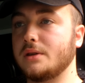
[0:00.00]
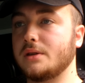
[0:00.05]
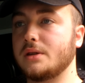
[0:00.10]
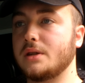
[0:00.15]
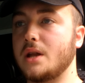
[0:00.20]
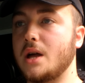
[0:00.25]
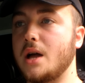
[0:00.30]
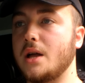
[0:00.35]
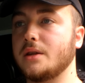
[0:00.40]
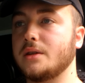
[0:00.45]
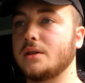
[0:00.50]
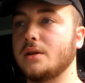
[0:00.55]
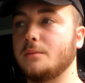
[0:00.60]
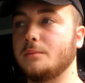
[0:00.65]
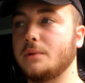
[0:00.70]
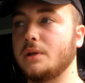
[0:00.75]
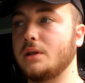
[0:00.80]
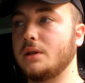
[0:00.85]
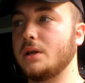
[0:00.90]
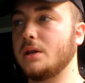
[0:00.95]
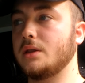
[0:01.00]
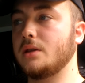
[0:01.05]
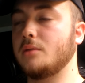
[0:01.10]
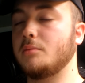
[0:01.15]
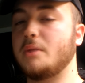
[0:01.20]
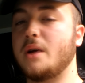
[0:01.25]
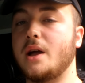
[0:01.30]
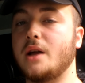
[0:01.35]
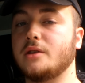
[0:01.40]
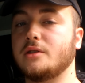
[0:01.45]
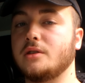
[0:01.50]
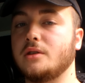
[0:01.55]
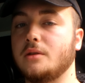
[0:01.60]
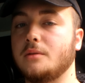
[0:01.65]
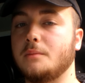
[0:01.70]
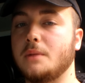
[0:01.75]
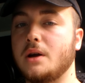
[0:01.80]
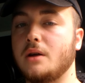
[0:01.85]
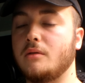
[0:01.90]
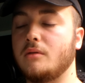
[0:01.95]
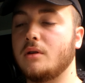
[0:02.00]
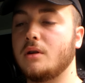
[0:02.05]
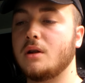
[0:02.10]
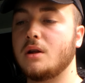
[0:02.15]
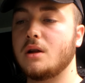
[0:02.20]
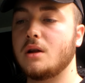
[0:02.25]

it's not something that they're passionate about.